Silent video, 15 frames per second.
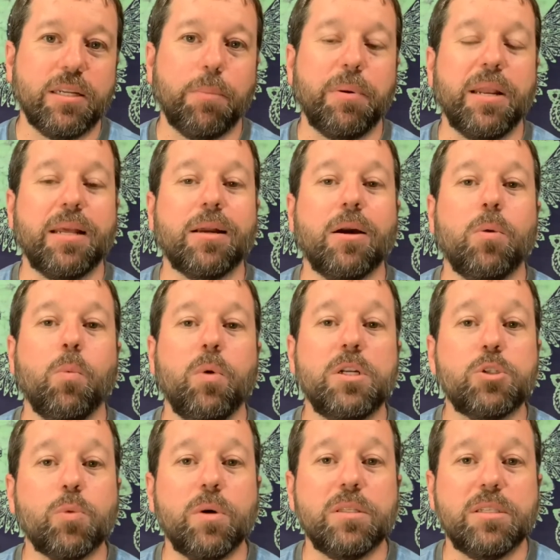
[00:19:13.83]
depending on
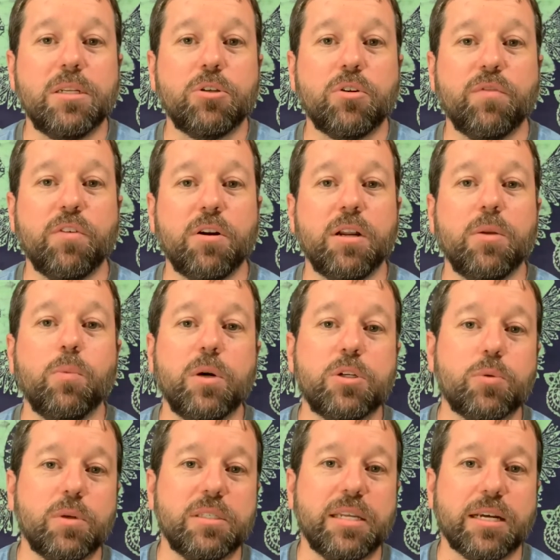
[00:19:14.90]
which one's introverted,
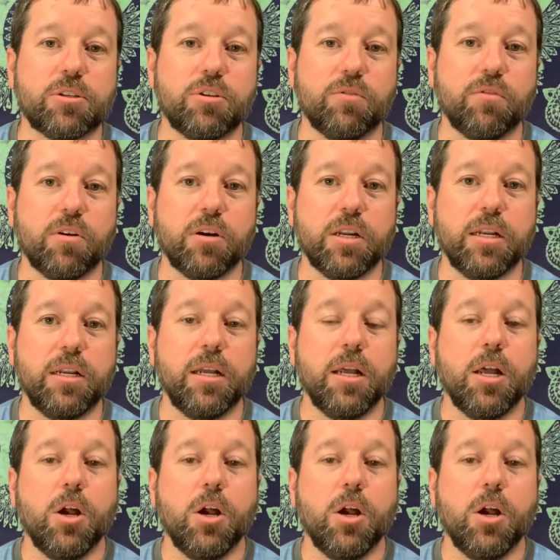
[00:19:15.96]
which one's extroverted,